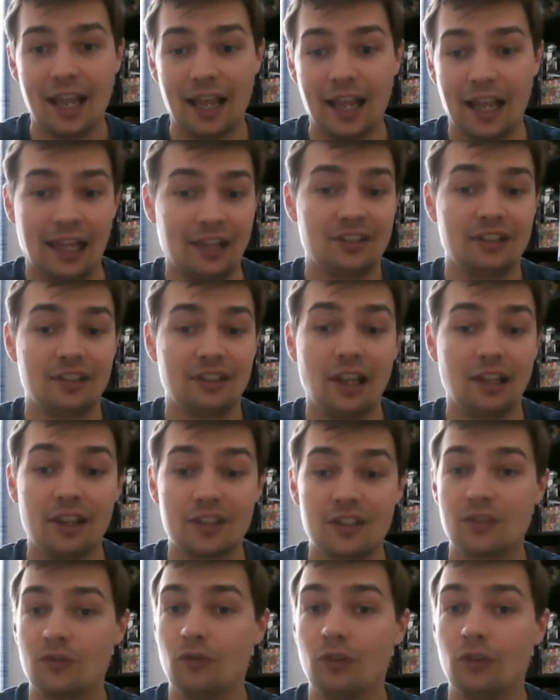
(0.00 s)
and it
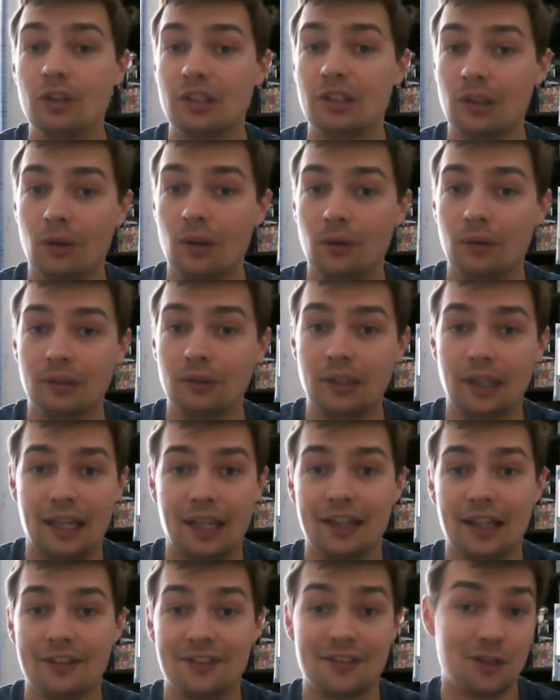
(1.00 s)
lasts for as long
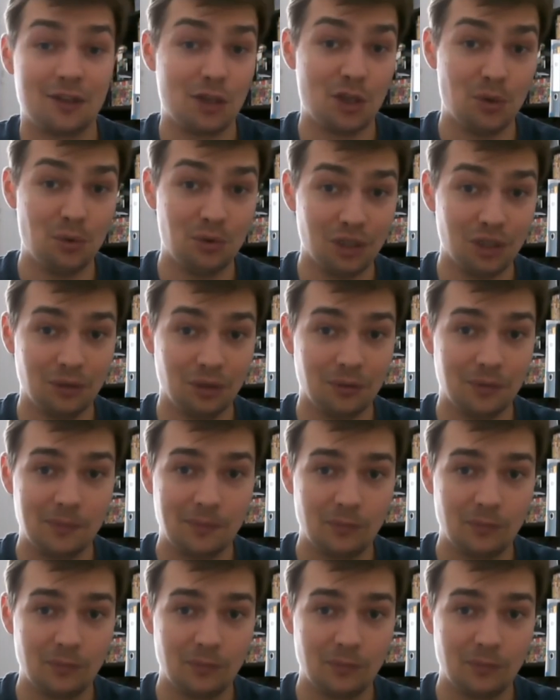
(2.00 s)
as you do,